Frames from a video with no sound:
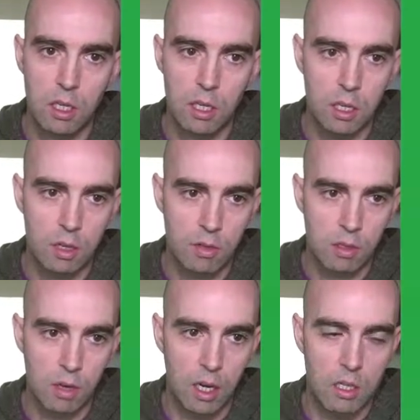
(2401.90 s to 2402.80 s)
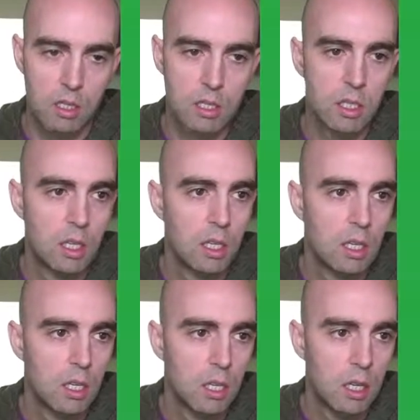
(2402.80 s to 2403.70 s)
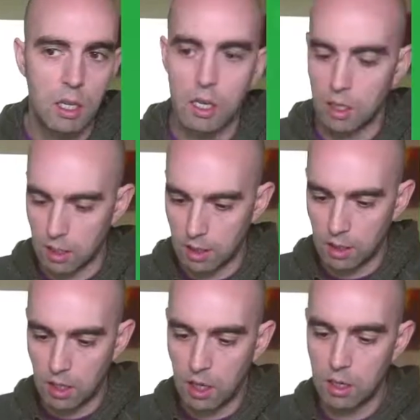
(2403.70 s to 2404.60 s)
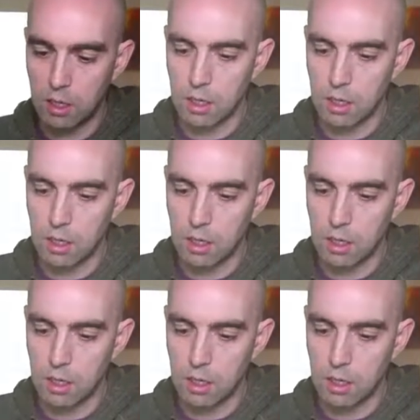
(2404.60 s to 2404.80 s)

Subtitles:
of the grass. And then